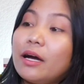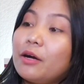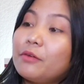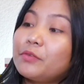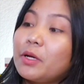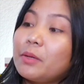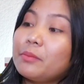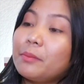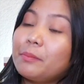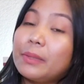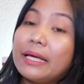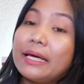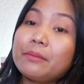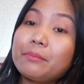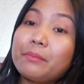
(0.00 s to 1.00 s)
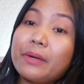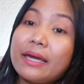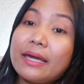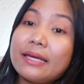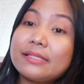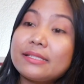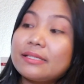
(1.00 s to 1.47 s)
from the
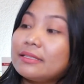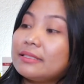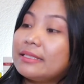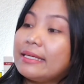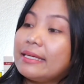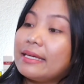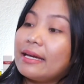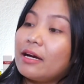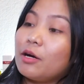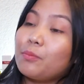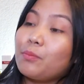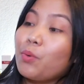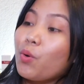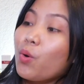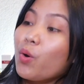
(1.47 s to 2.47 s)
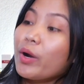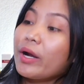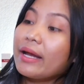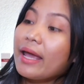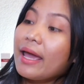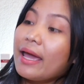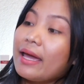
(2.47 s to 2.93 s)
plant-based, the Pore
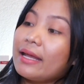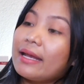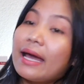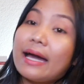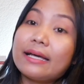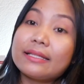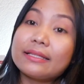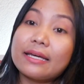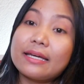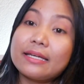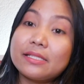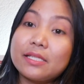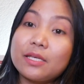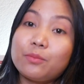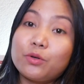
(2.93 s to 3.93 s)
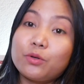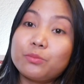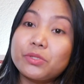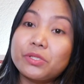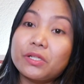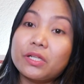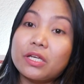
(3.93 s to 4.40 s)
N Anti-Sebum
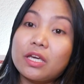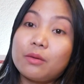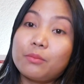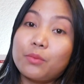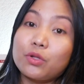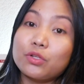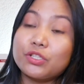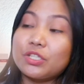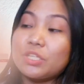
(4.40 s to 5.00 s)
Silky Emulsion.